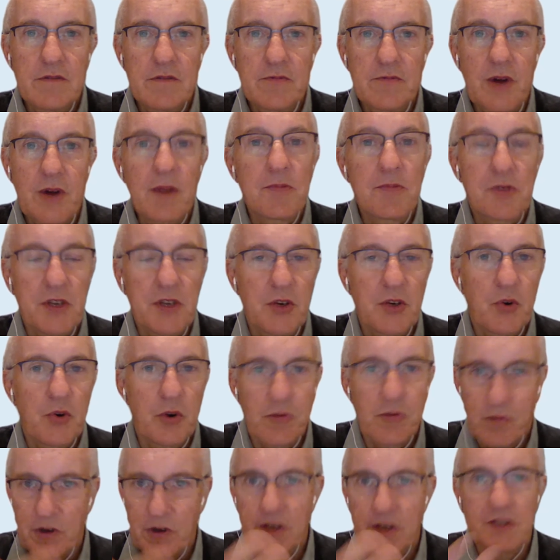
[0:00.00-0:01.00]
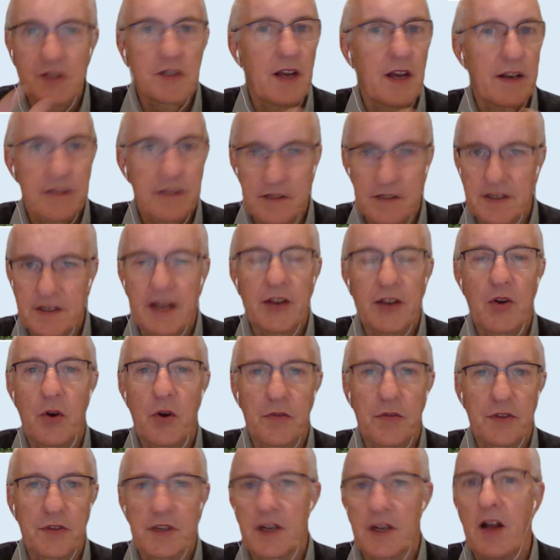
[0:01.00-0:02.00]
rapeseed oil really starting to take
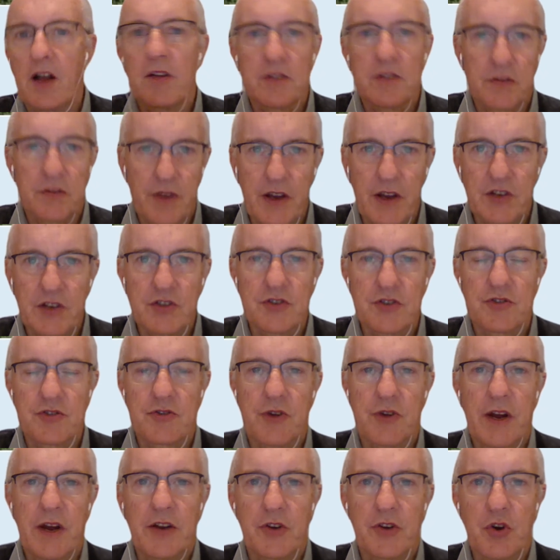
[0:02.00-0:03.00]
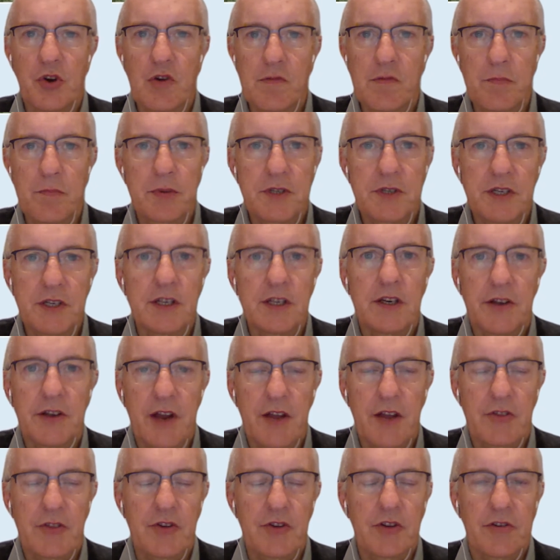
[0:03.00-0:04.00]
off, and the cultivation throughout Europe, particularly
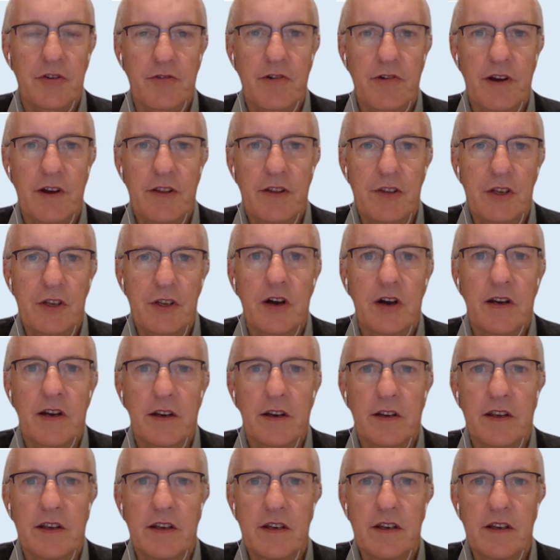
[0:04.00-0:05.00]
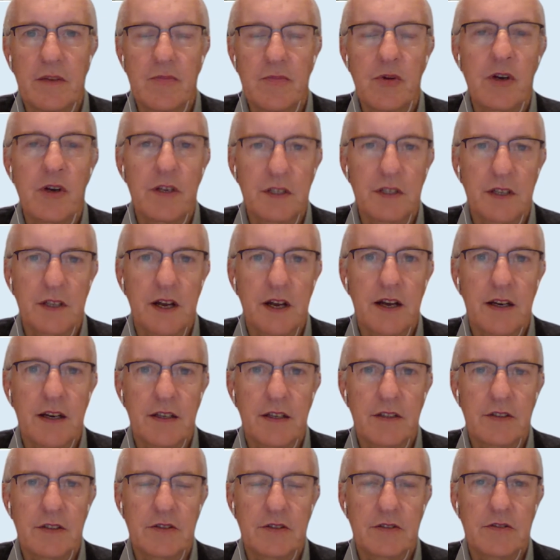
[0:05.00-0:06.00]
throughout the United Kingdom, really starting
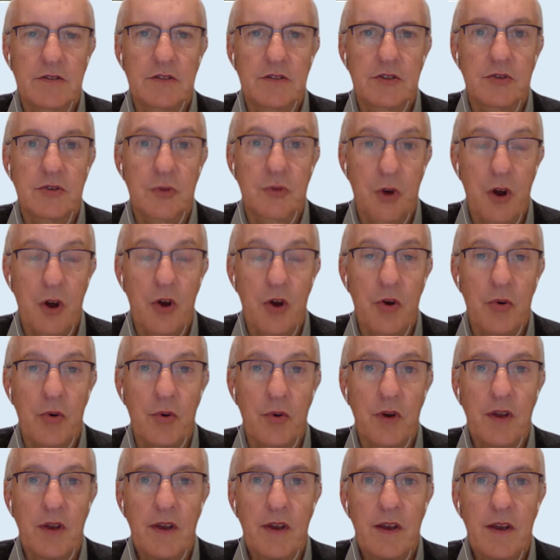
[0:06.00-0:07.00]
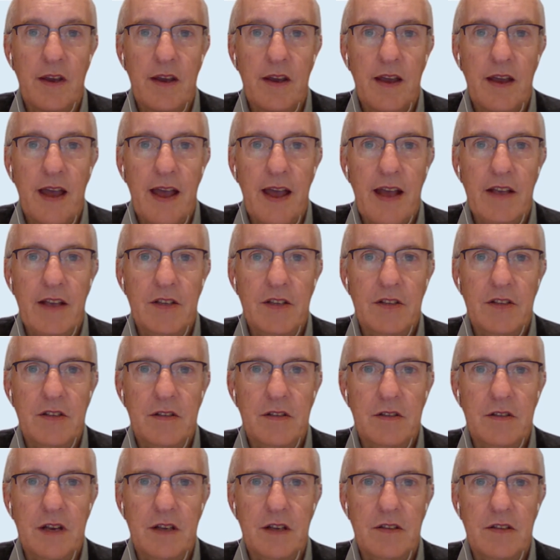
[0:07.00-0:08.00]
to grow
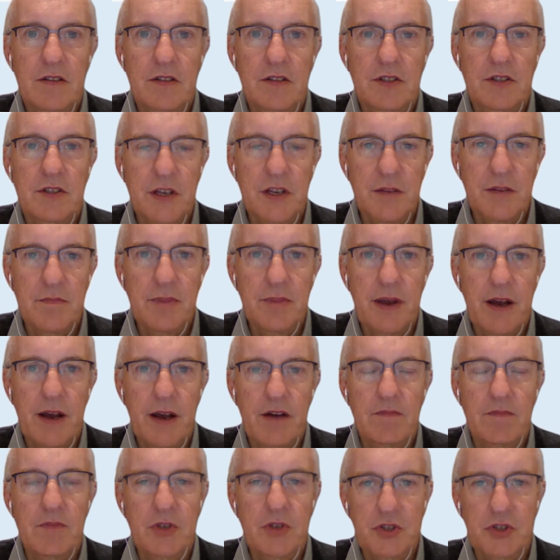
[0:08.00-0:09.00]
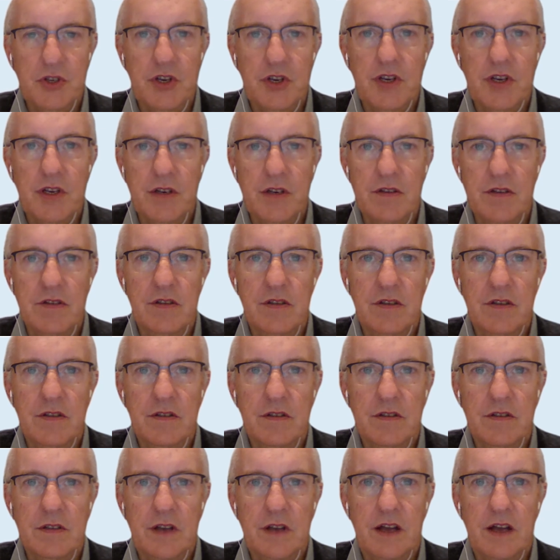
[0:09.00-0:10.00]
as steam-powered machines
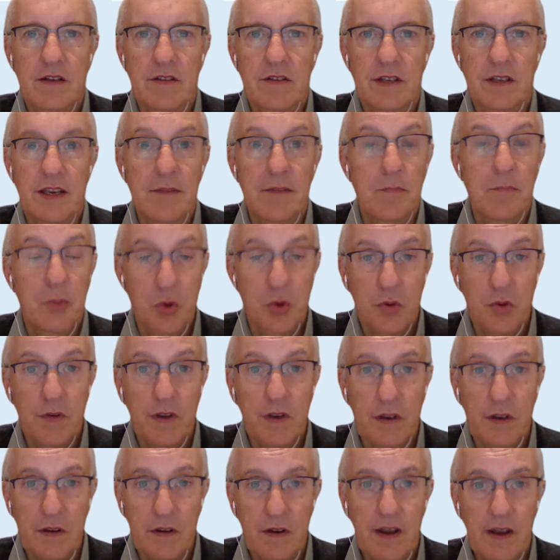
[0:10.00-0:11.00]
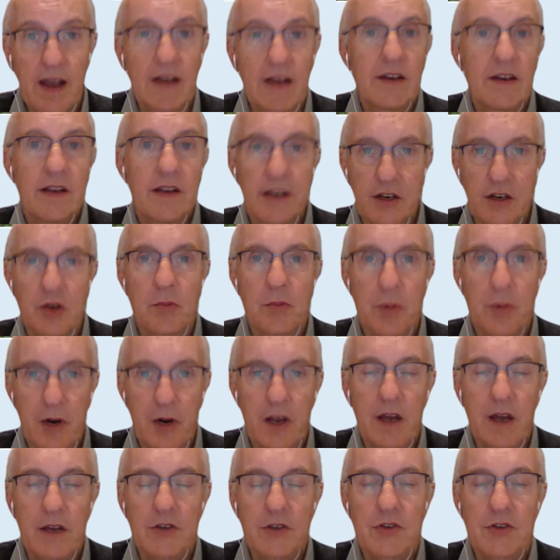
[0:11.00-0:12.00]
start to get moving and need
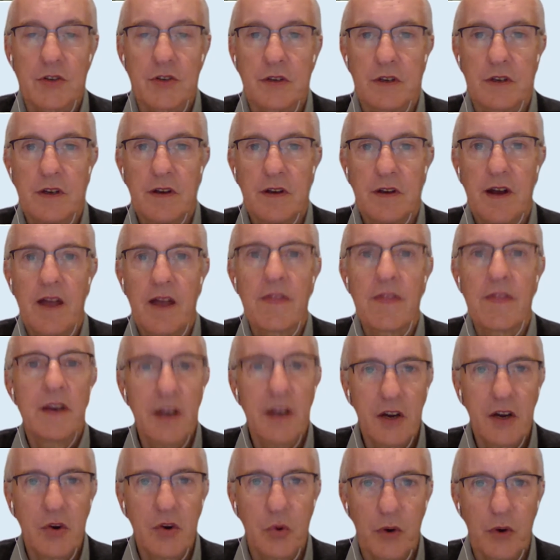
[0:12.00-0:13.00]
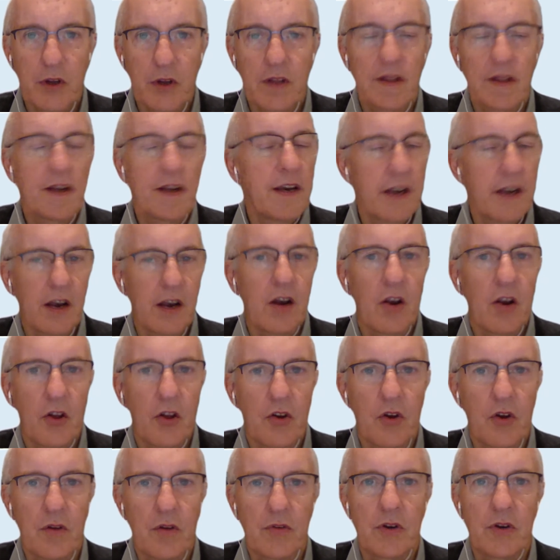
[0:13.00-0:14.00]
lubrication. And they needed oil, they needed a
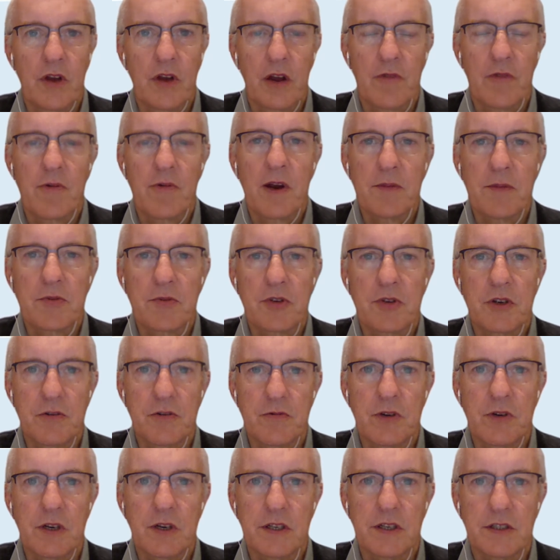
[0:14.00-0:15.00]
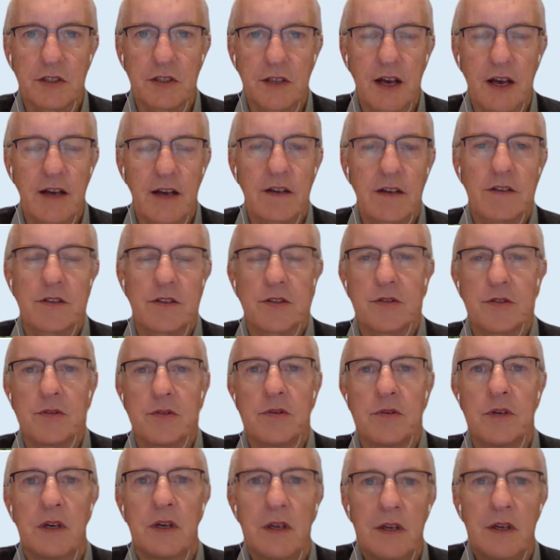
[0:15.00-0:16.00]
lot of it, and rapeseed really started
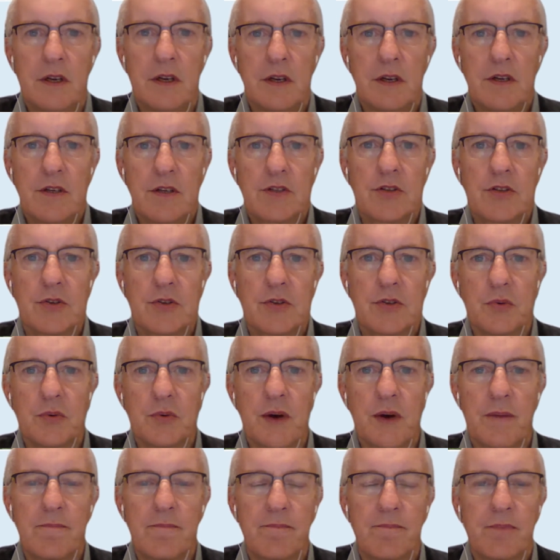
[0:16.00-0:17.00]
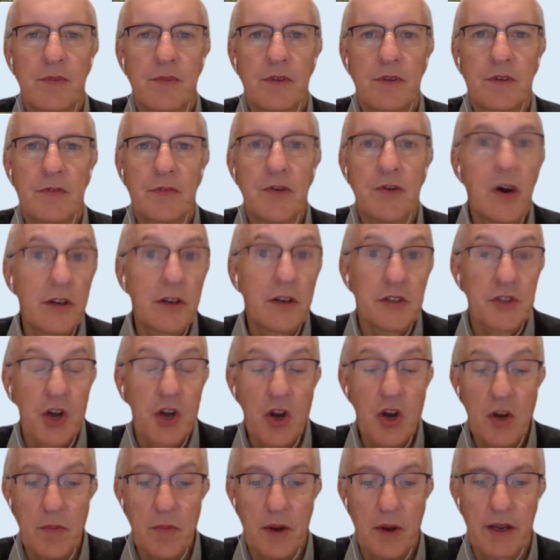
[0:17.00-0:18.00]
to find its
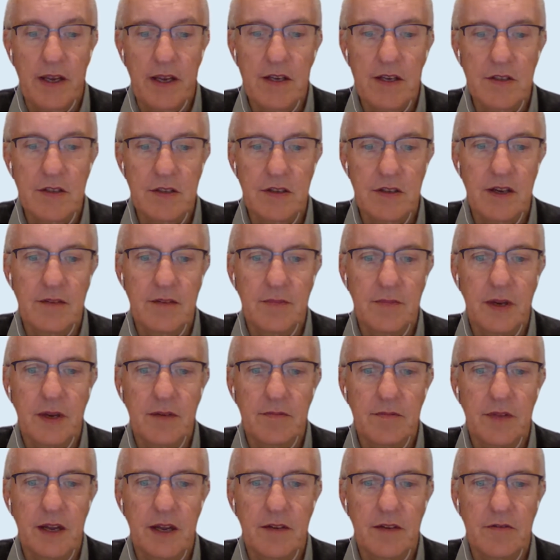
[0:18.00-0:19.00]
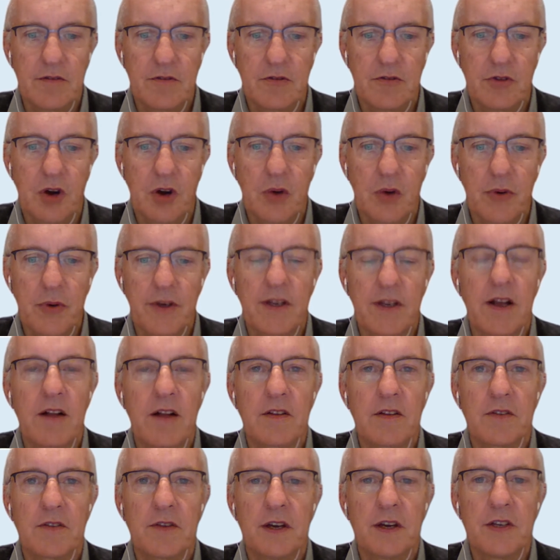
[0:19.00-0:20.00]
home, I guess, and grow in
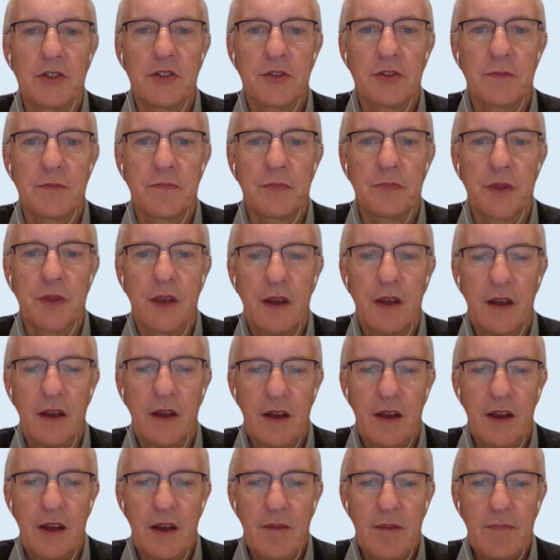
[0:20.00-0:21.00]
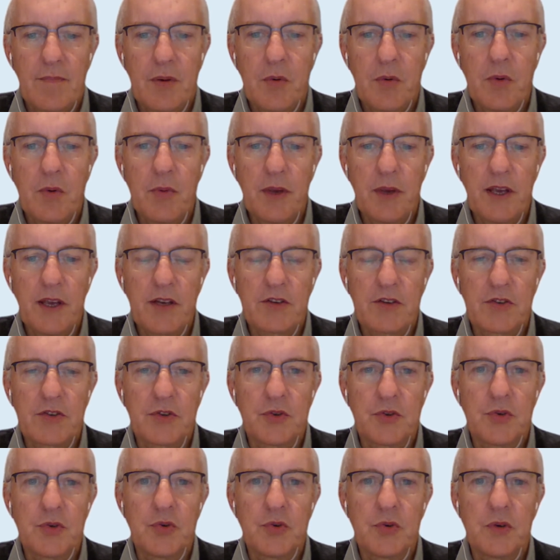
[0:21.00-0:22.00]
cultivation. But when we get
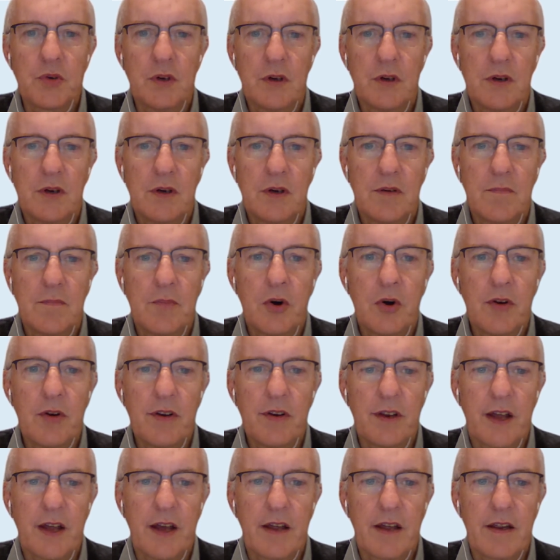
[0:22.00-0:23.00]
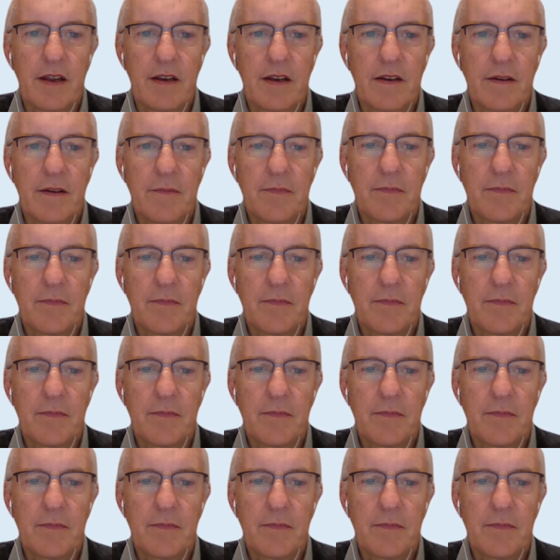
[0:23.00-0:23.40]
to modern day